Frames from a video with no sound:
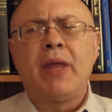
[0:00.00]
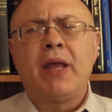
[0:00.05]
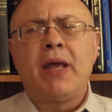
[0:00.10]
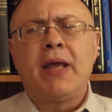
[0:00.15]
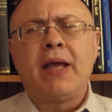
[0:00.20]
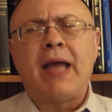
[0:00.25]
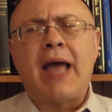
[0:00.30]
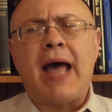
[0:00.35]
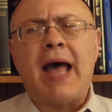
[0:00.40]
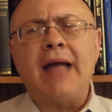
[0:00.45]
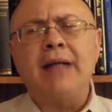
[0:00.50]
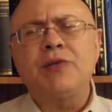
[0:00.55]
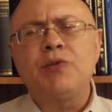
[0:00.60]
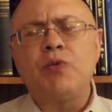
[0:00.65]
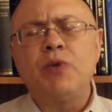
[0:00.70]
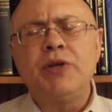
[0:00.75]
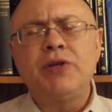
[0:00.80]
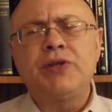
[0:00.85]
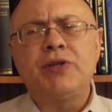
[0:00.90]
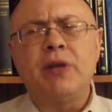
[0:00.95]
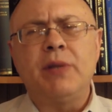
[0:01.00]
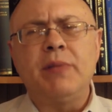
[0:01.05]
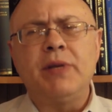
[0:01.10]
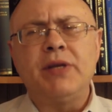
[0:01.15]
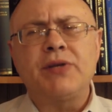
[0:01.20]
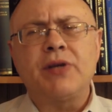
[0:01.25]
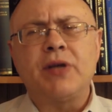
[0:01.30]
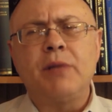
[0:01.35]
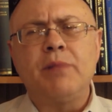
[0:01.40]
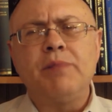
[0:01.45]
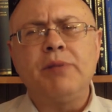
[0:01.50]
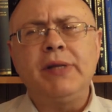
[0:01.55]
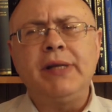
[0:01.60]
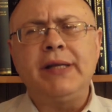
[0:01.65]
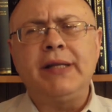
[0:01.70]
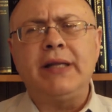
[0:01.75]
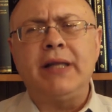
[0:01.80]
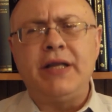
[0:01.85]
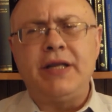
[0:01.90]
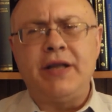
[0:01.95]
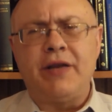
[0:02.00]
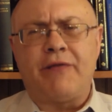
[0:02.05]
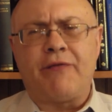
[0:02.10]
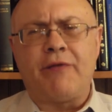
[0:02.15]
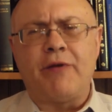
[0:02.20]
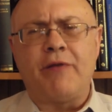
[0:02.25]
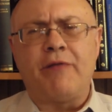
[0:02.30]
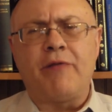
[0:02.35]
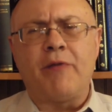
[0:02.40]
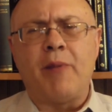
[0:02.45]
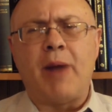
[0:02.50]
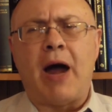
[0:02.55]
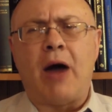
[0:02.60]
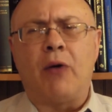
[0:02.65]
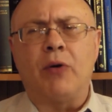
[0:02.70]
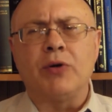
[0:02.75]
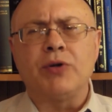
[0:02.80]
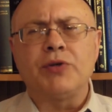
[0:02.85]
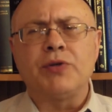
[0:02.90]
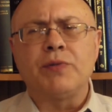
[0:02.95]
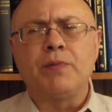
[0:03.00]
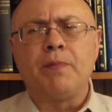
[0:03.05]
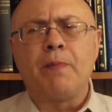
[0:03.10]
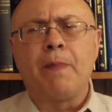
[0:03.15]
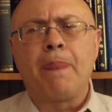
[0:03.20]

God's wisdom is completely different from ours.